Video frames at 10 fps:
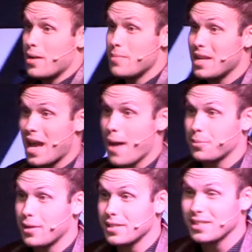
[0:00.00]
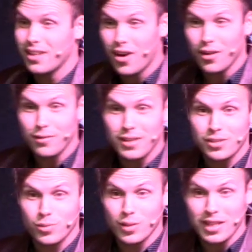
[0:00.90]
in Minneapolis, and all of
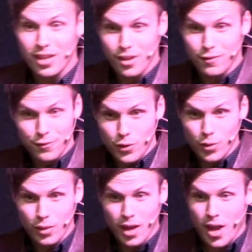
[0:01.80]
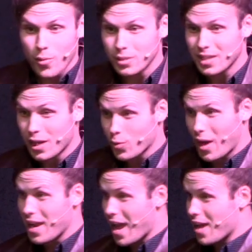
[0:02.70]
this really good food was like
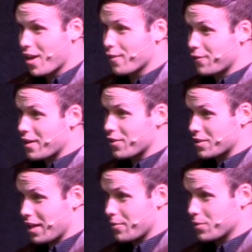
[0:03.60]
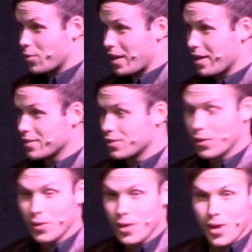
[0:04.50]
right at our fingertips, right? And
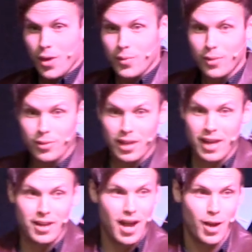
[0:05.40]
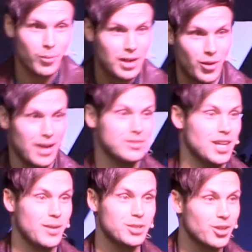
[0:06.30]
so we were like, oh, we don't have
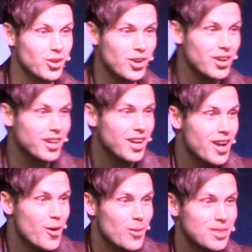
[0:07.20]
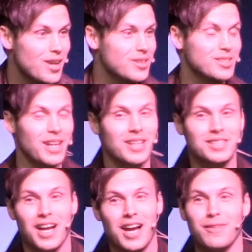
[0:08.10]
time to cook, but there's like a
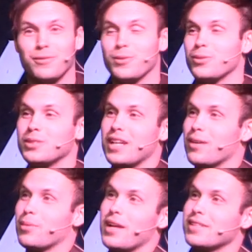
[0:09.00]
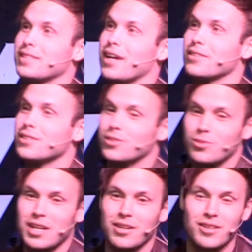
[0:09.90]
Thai food place down the
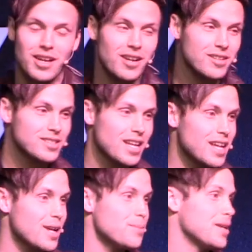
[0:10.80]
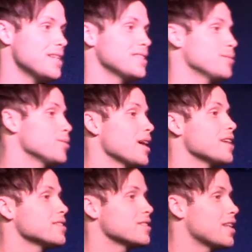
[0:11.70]
street, or there's like a pizza
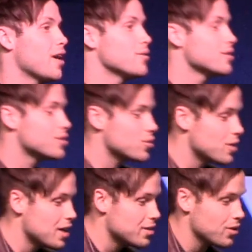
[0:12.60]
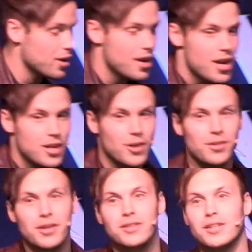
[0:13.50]
place down the street, or,
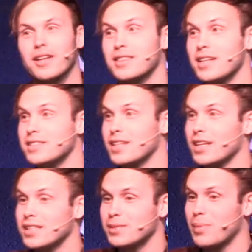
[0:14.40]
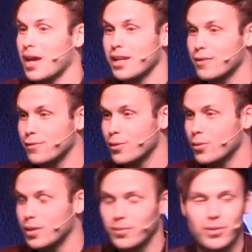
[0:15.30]
there's authentic Hispanic
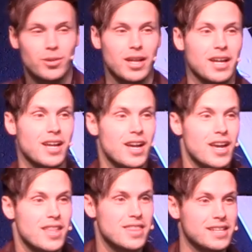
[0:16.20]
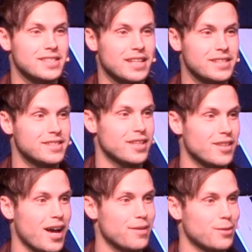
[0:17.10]
food. And we were like, this is the
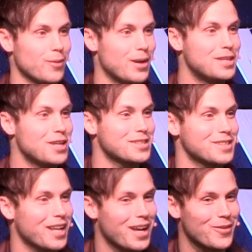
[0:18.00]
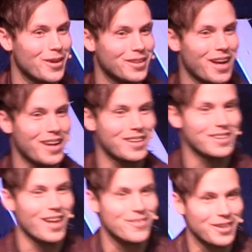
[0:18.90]
life, right? We're like
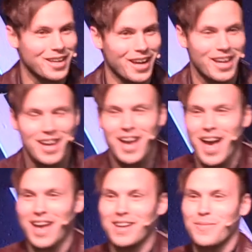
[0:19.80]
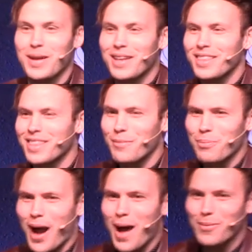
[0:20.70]
loving it. But the
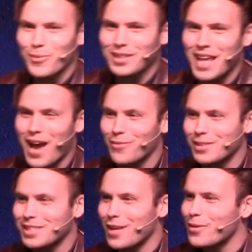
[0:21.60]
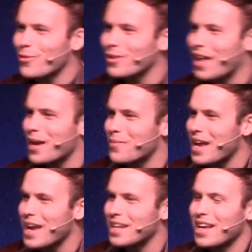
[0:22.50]
problem with that was then we were like,
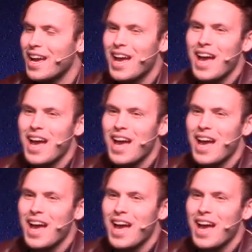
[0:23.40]
man,